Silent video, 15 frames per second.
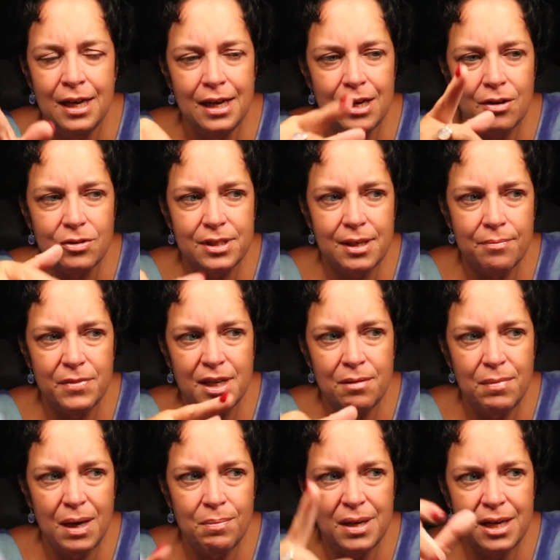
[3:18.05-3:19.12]
You know,
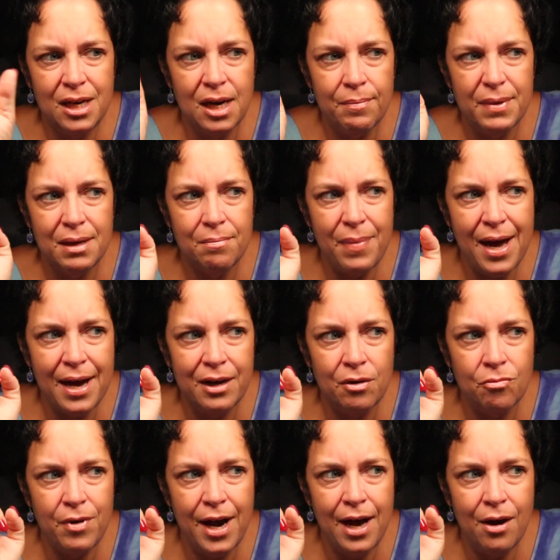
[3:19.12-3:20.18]
something may be coming back
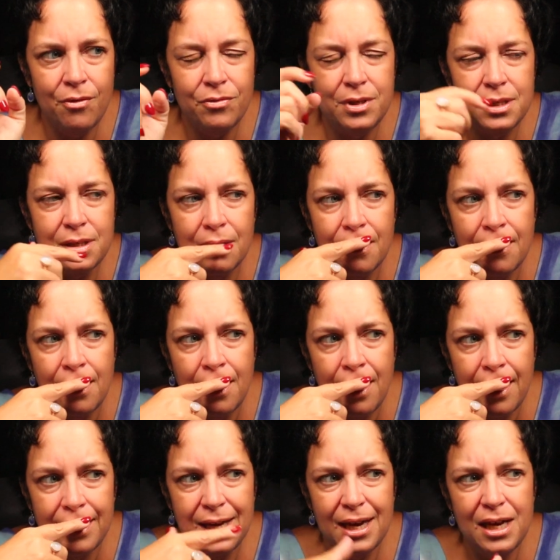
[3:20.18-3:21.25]
around
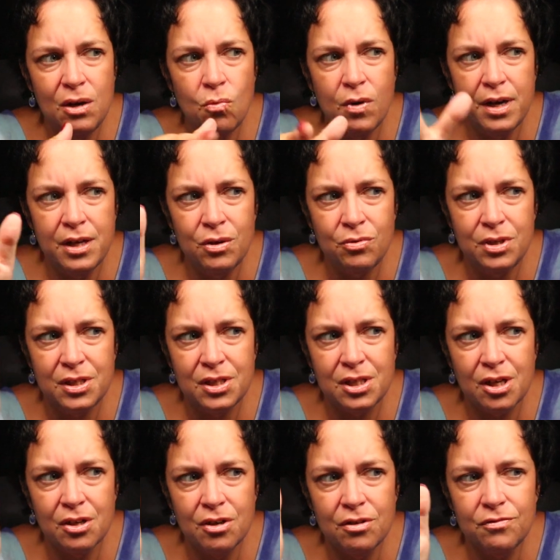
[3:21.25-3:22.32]
getting what you
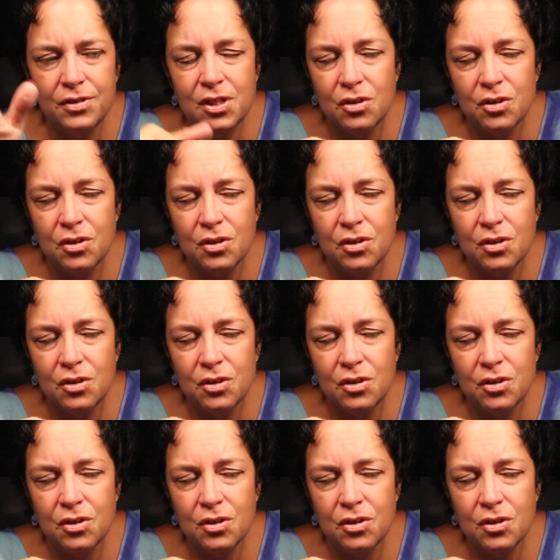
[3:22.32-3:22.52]
deserve.